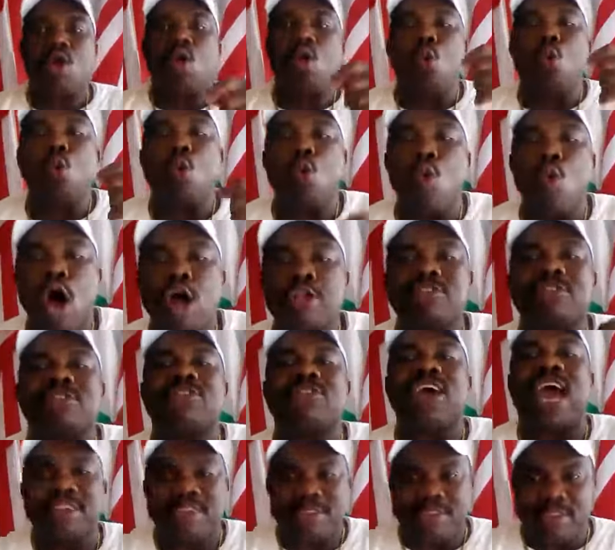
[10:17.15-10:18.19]
What
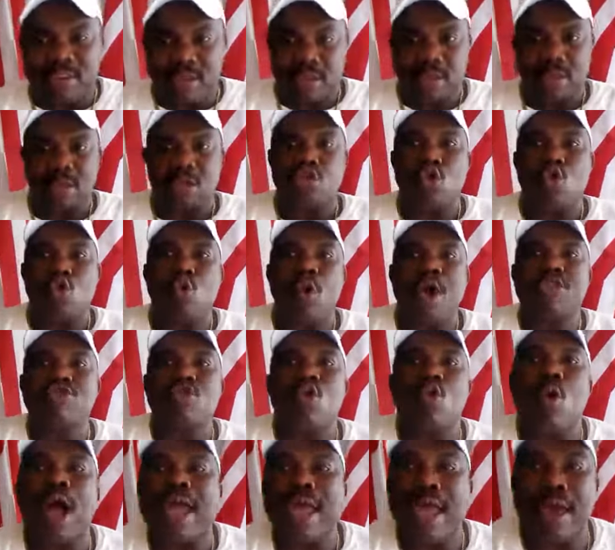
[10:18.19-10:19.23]
charity you went
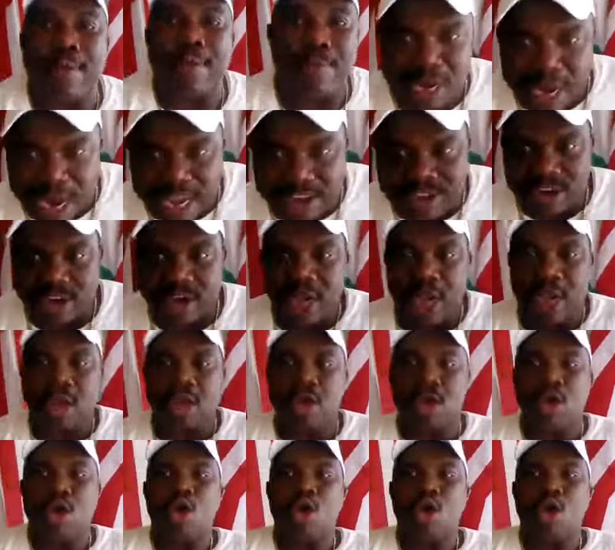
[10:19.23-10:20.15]
to go and help in Nigeria.